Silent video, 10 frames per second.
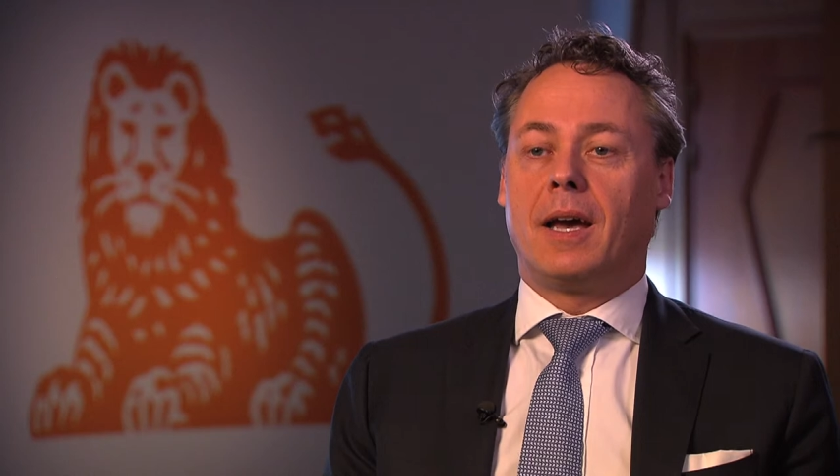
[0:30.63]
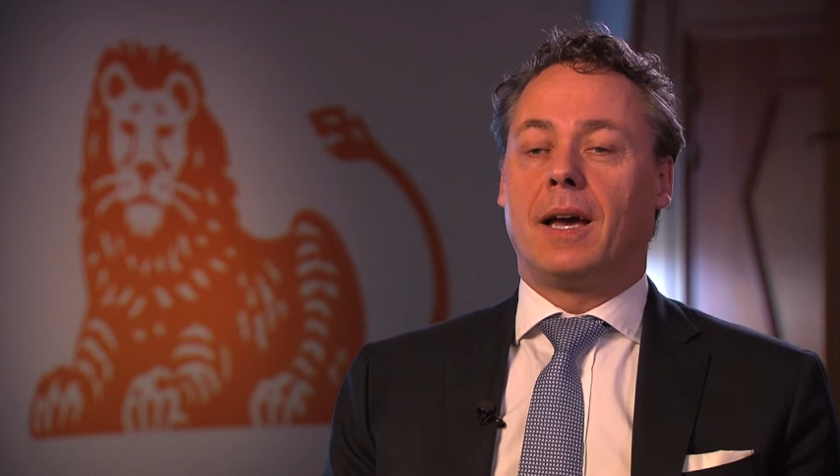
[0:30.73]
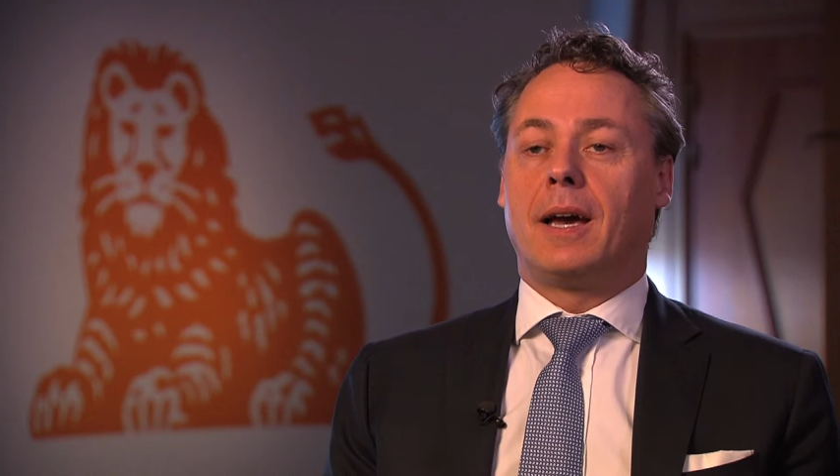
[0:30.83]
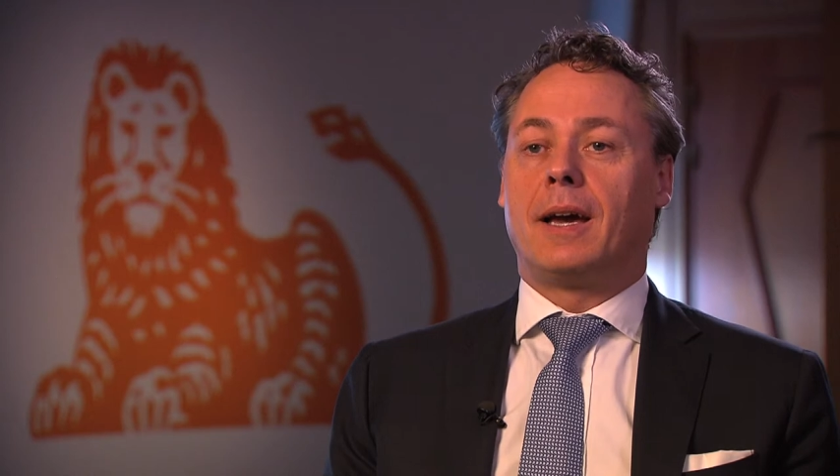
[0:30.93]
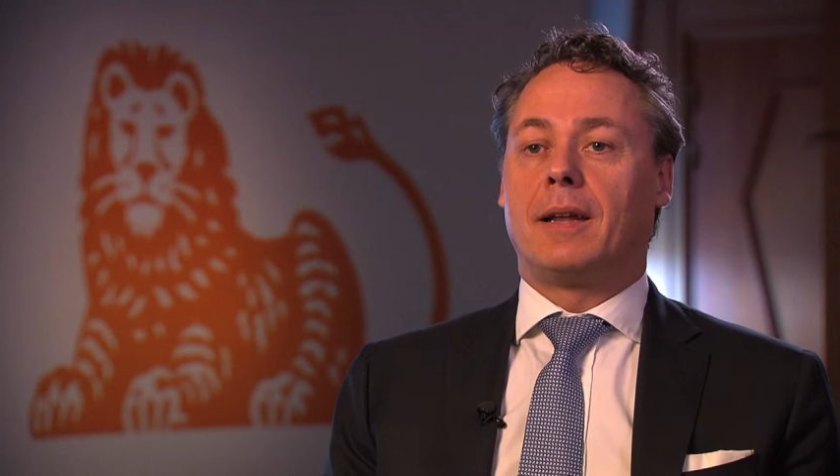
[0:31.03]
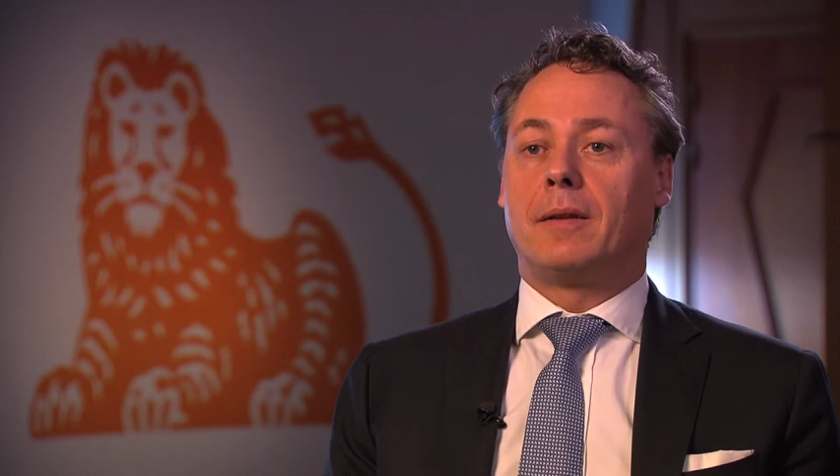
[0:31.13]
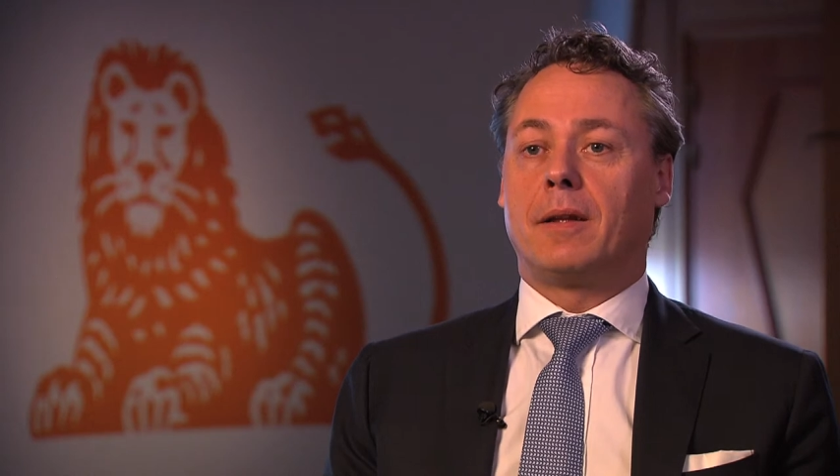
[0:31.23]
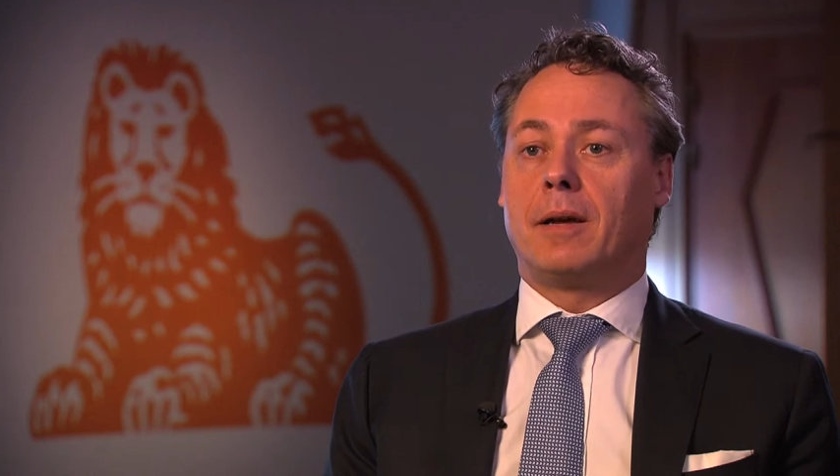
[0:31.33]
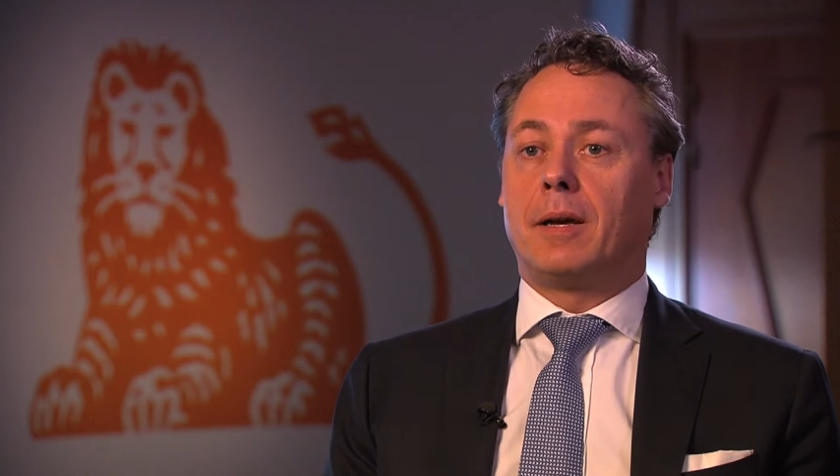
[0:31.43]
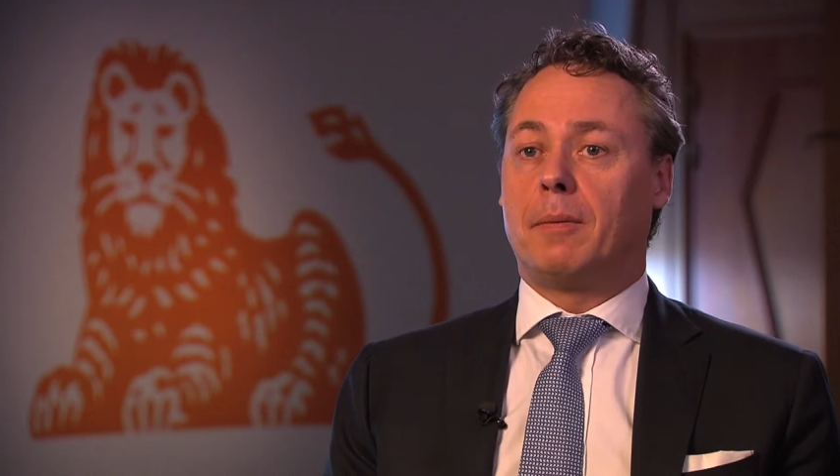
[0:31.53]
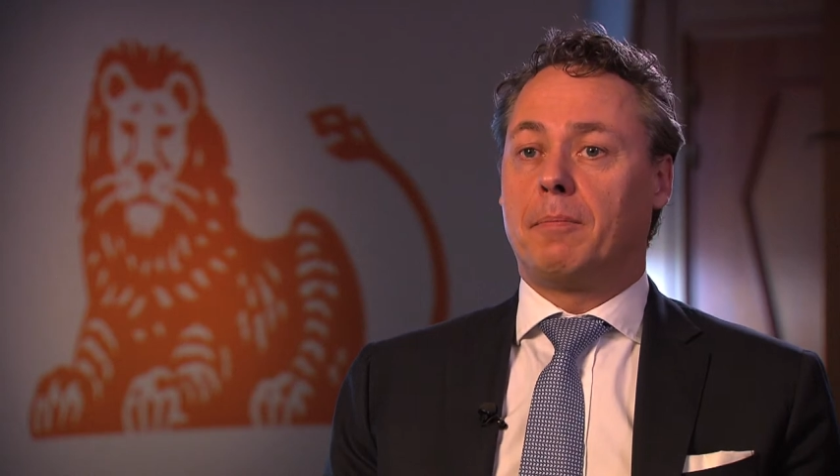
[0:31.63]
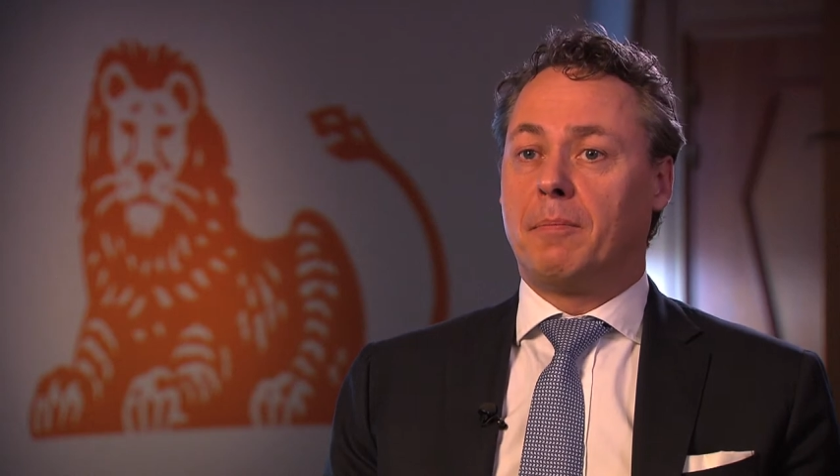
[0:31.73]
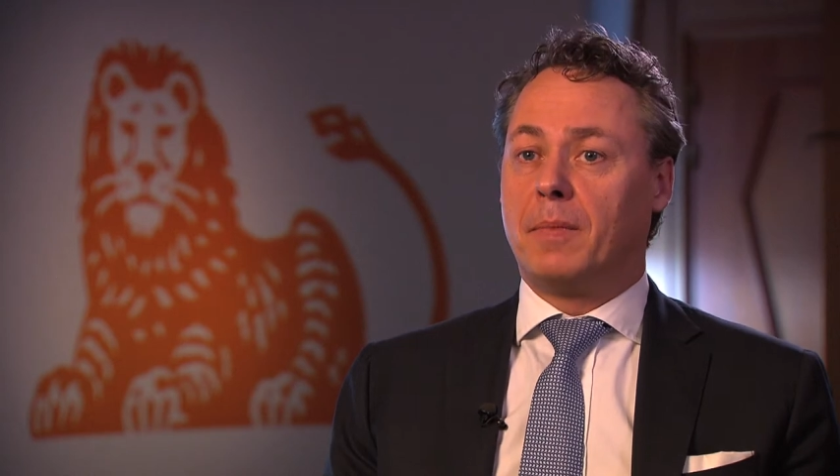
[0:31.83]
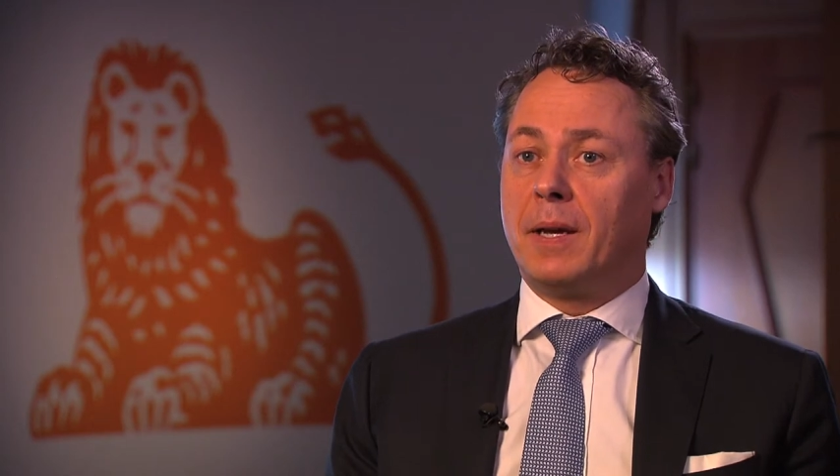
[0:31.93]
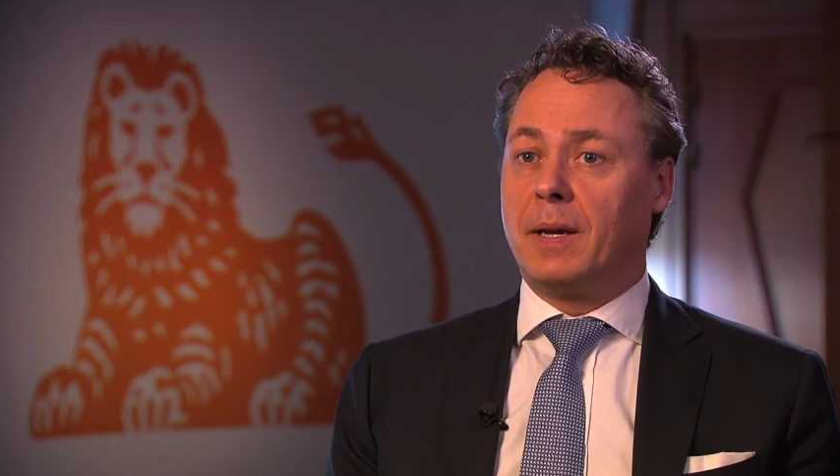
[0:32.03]
and uh,
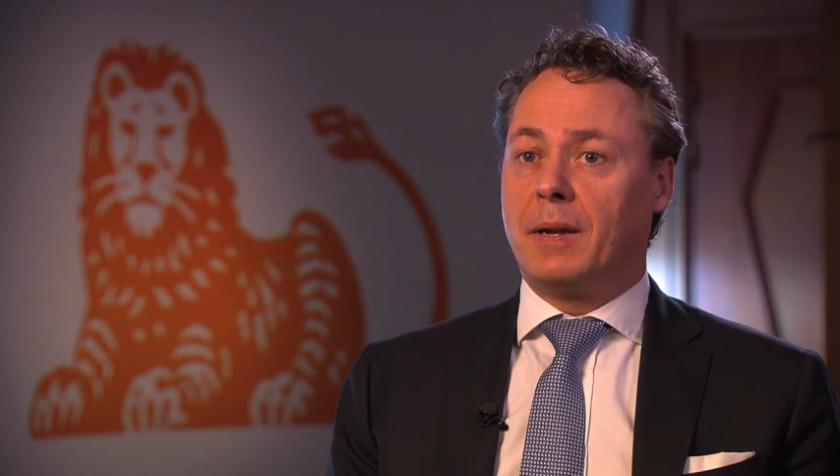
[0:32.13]
uh,